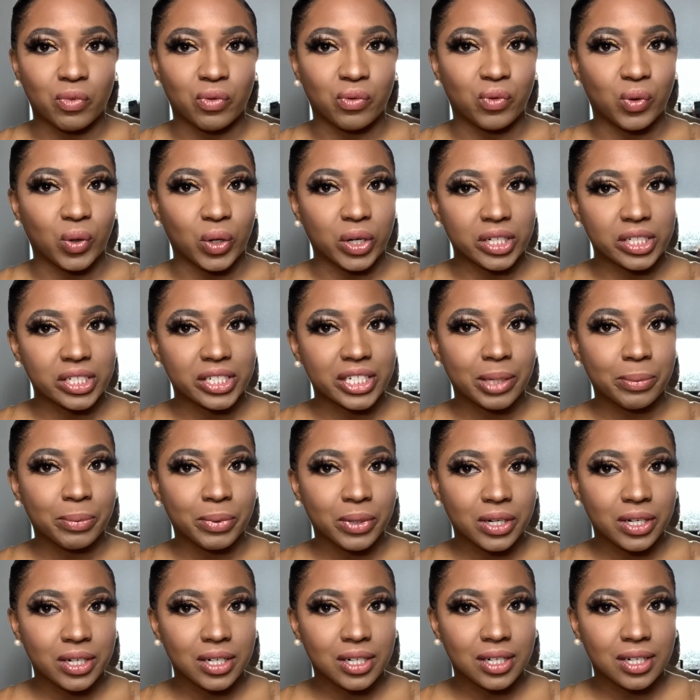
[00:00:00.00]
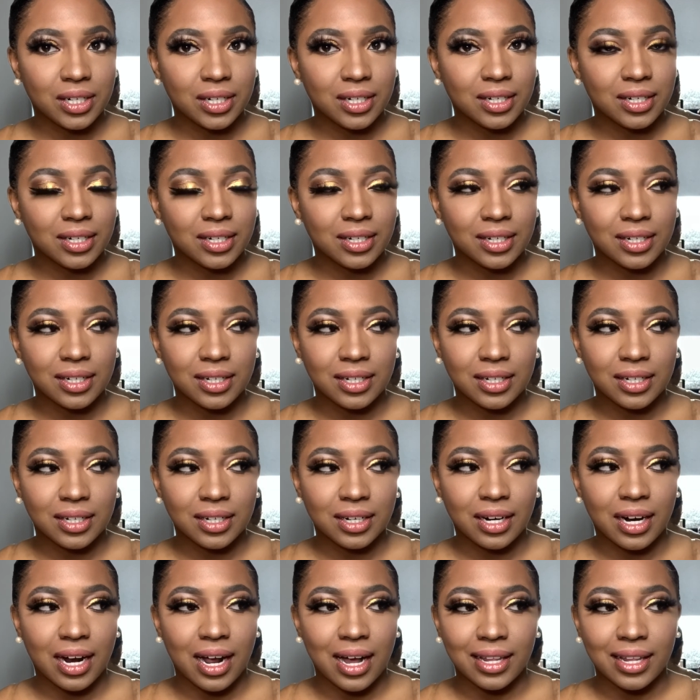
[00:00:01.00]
for cheaper.